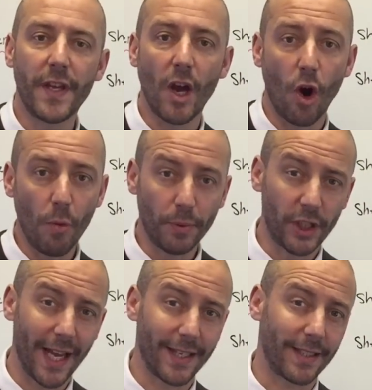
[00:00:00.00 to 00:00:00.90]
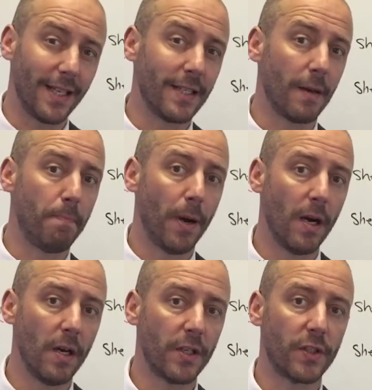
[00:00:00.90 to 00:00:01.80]
the object is a
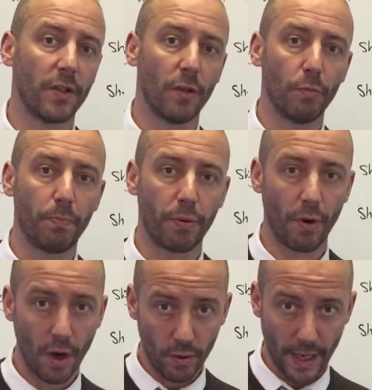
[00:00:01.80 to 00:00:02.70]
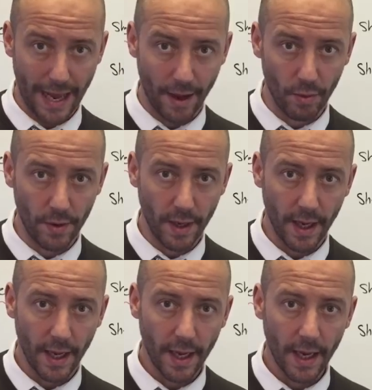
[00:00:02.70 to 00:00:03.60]
personal pronoun,
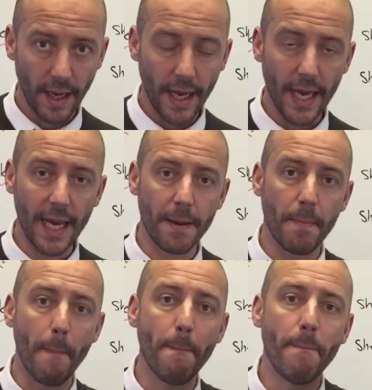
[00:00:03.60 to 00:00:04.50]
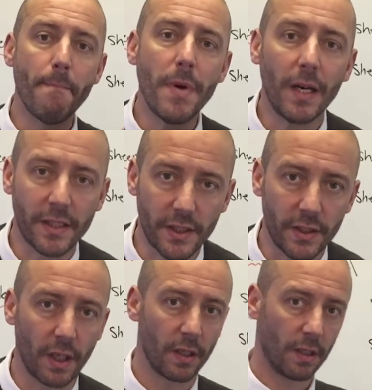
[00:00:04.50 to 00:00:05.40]
it
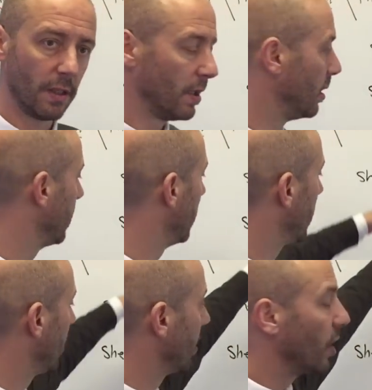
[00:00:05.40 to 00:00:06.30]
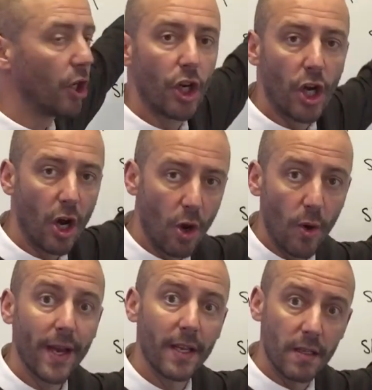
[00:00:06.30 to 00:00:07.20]
must go
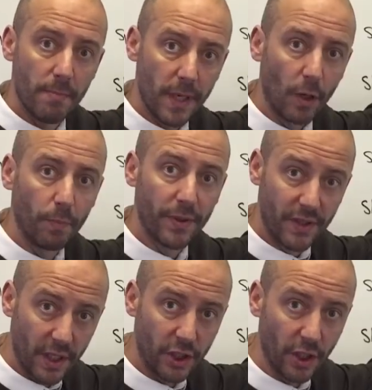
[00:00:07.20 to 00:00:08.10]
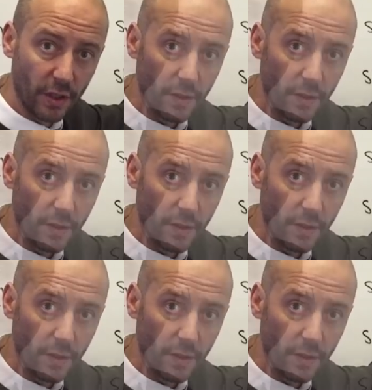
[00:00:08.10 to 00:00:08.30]
in the middle position.